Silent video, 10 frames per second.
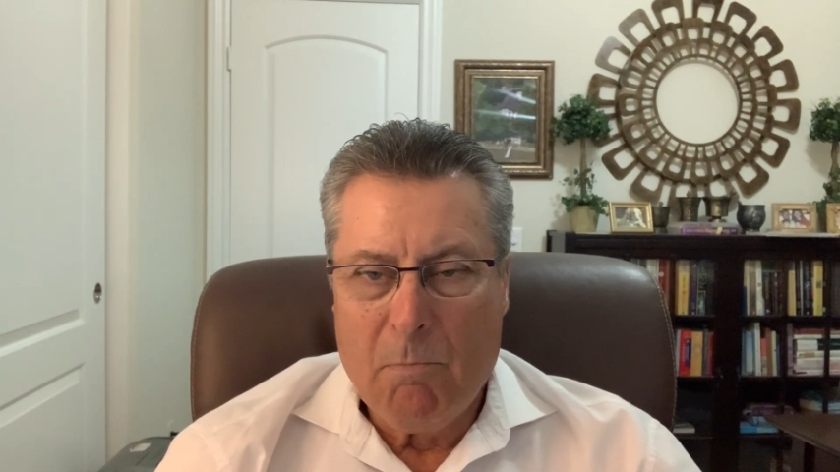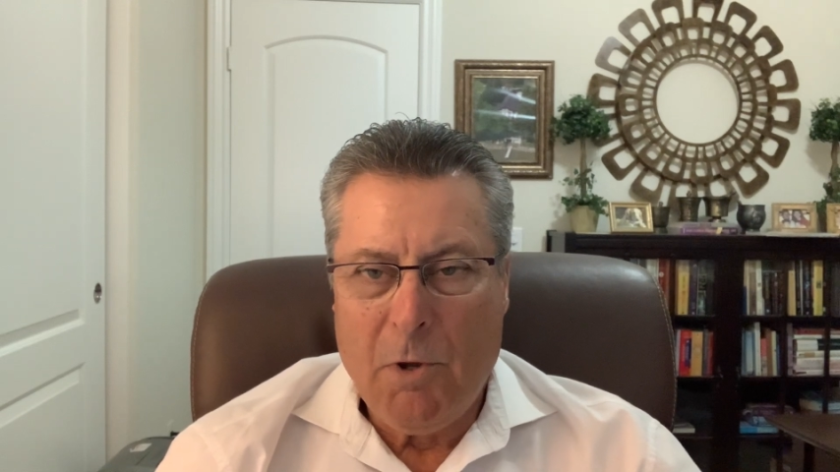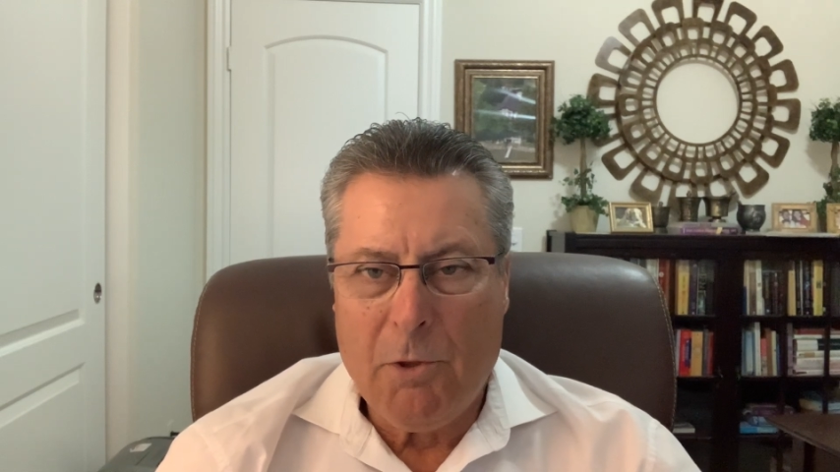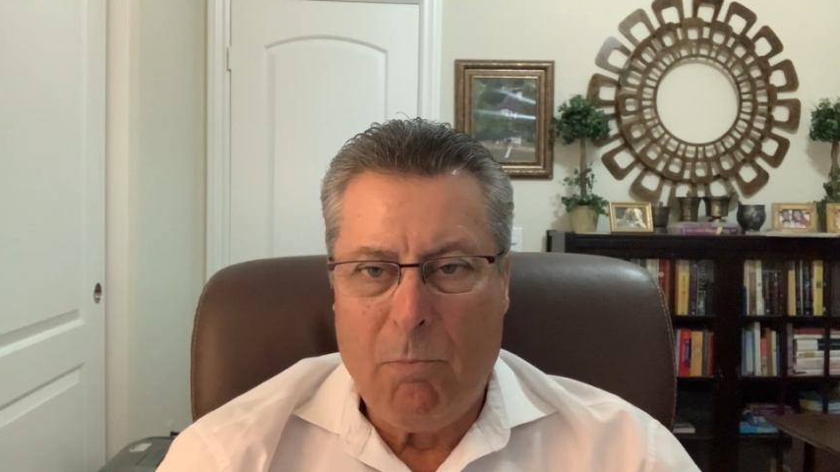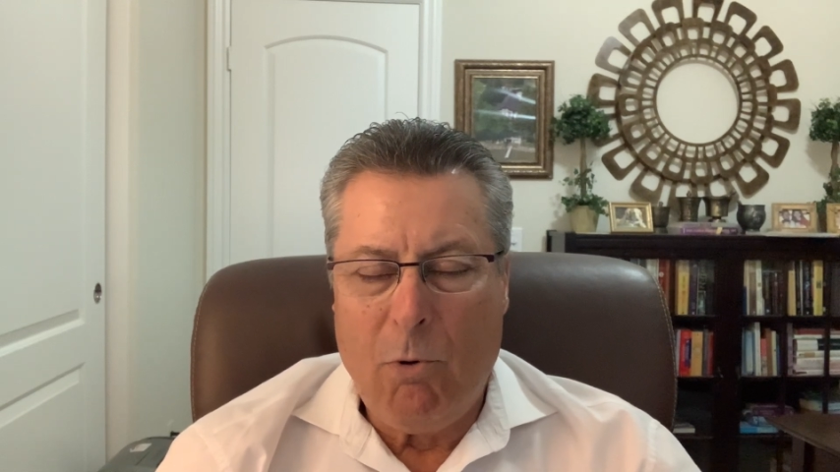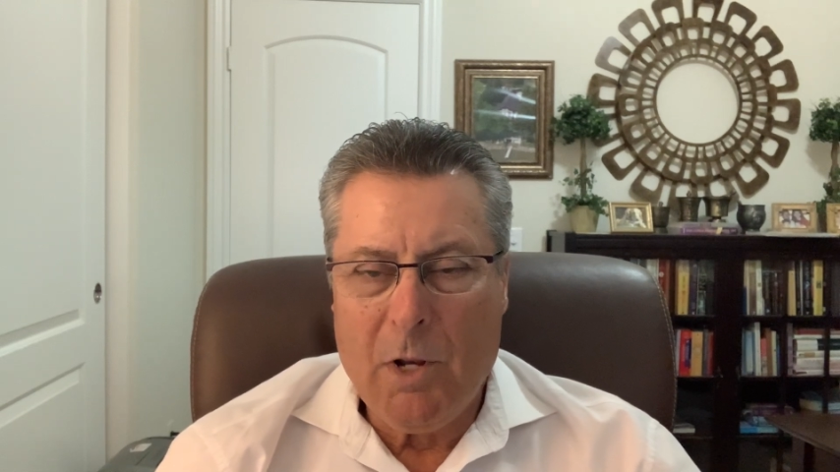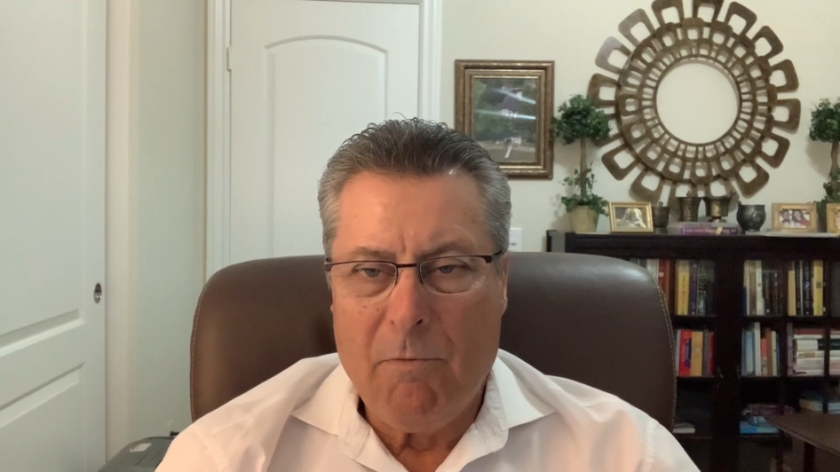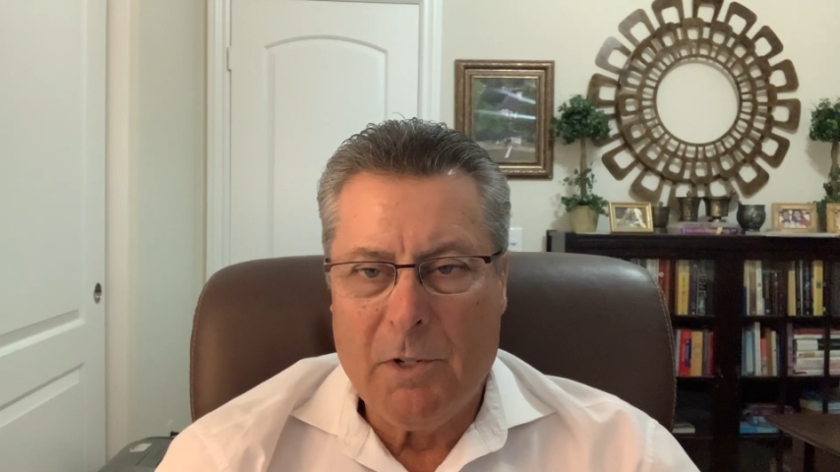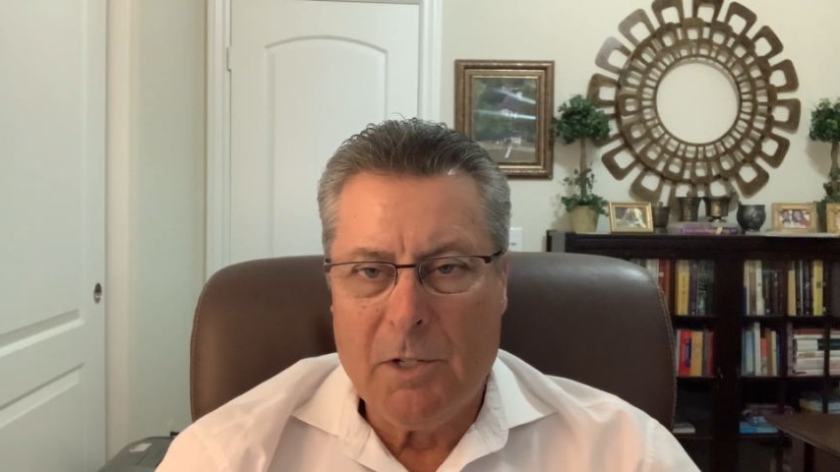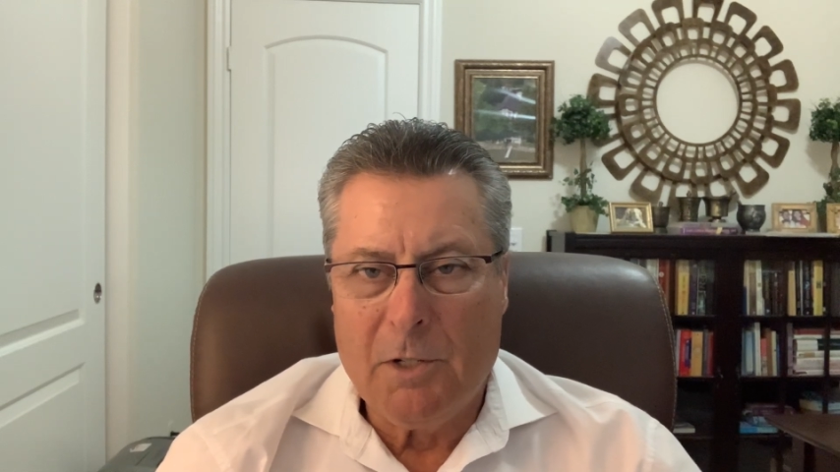but the point of
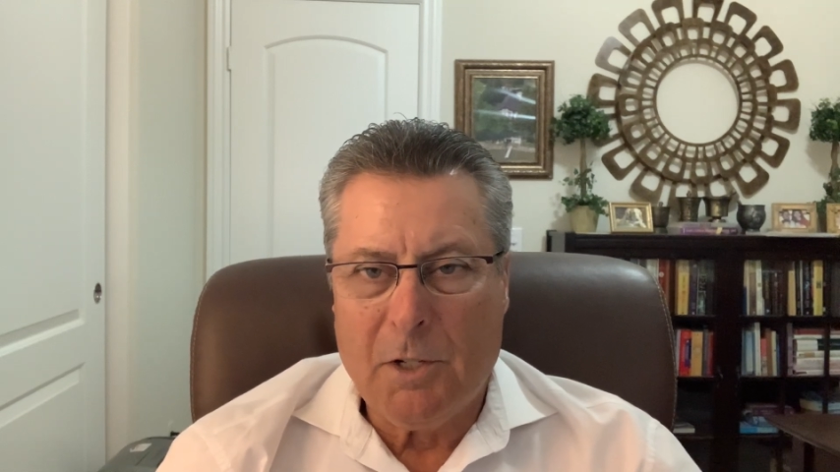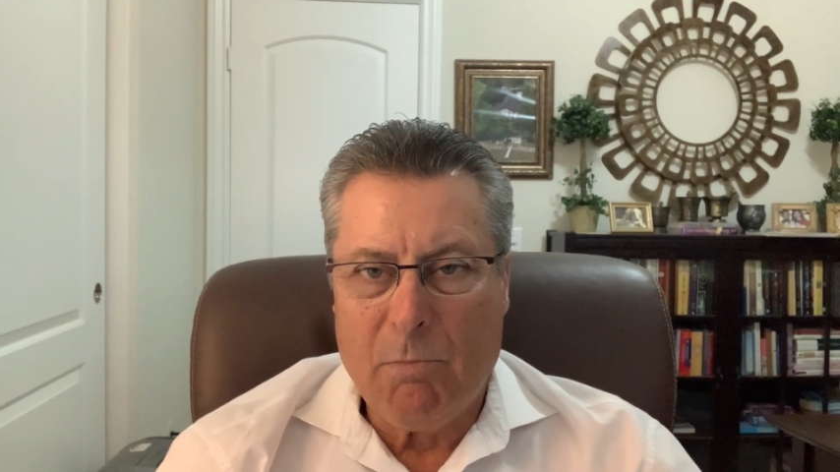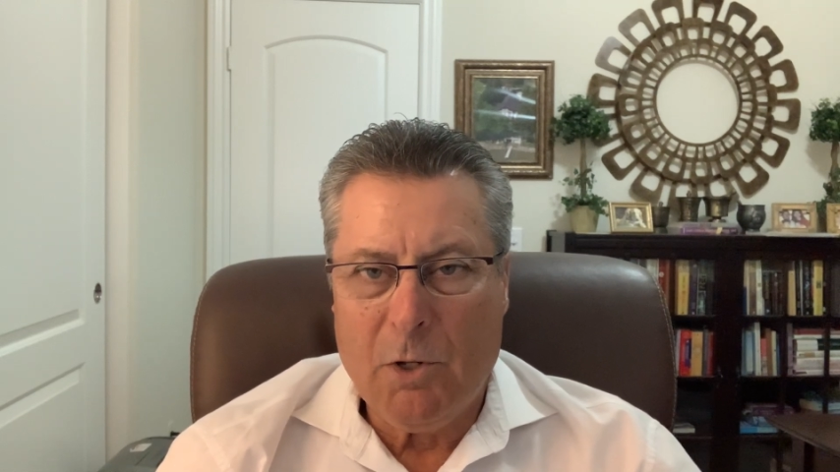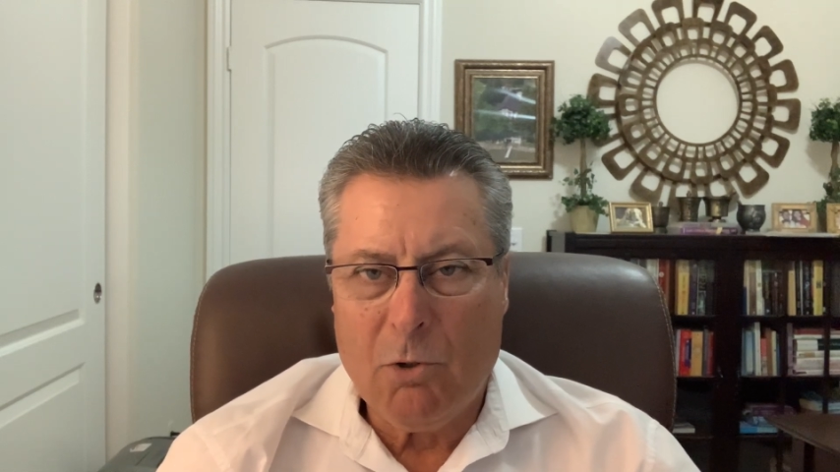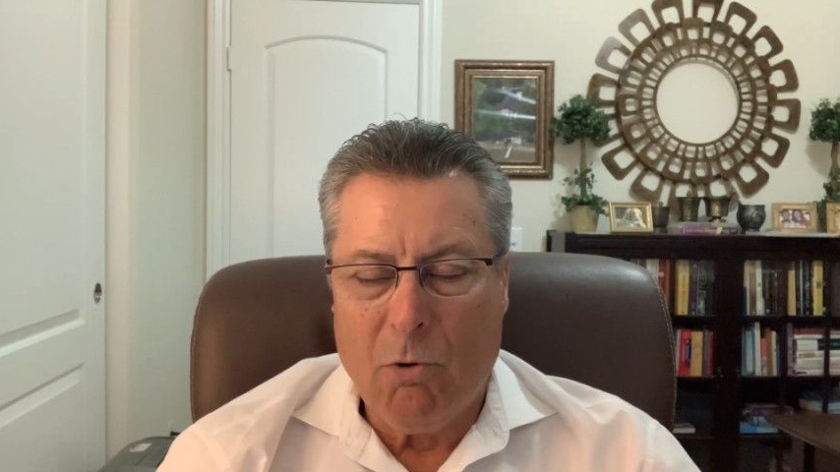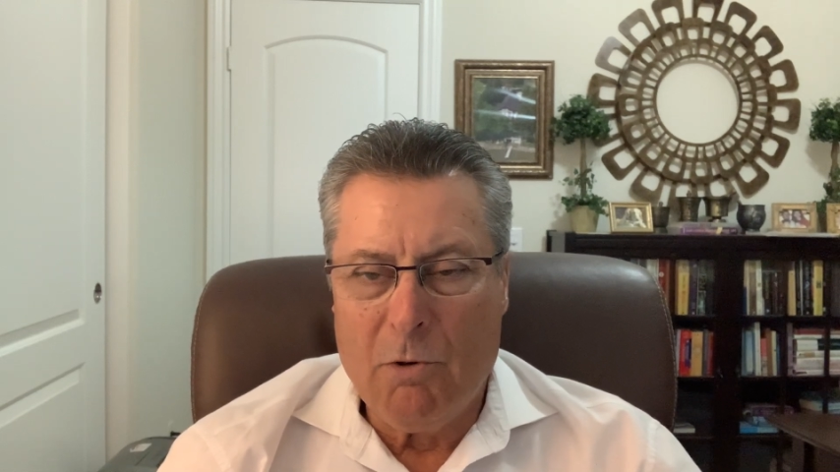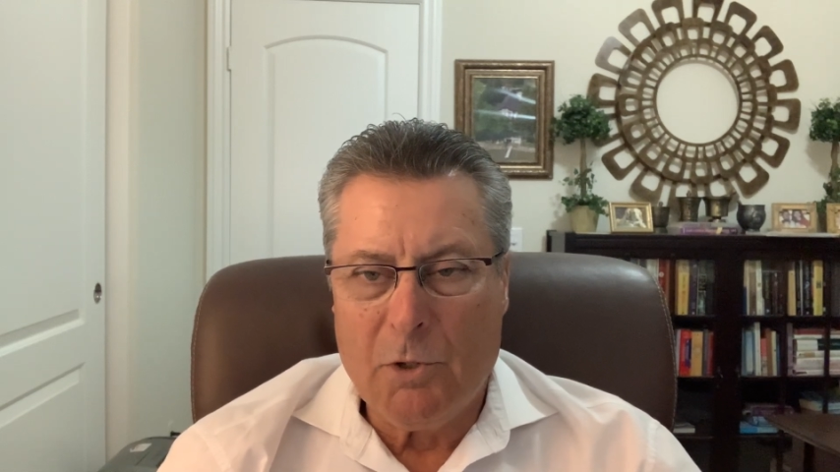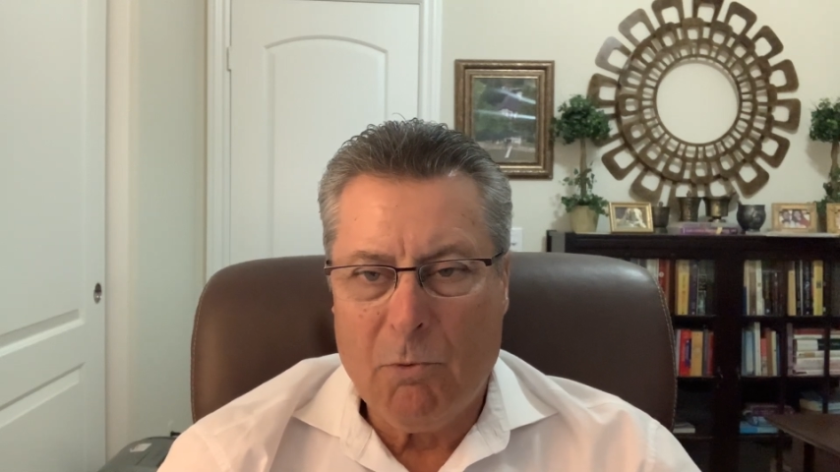this is to be short and